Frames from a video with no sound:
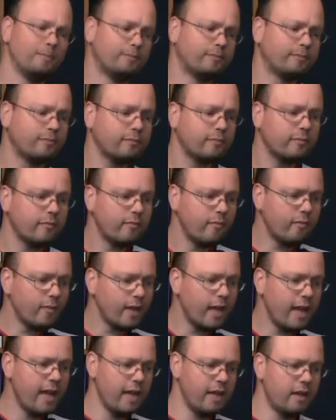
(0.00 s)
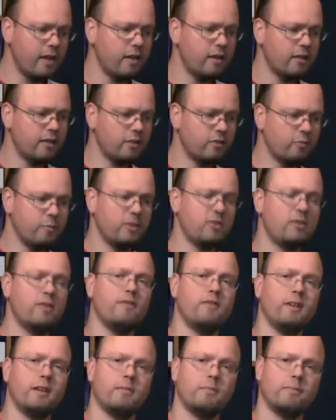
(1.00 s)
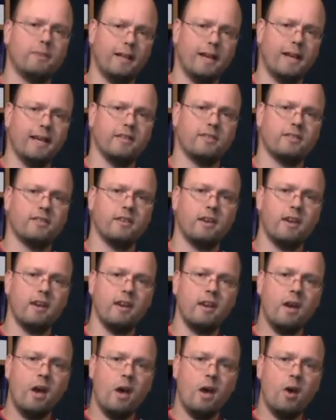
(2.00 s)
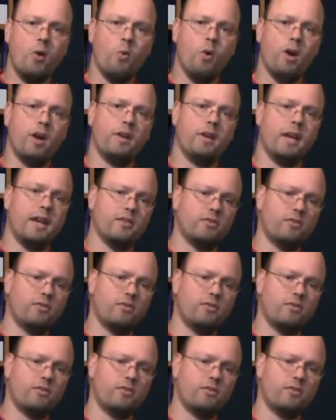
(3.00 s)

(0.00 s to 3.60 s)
at a specific place where it has to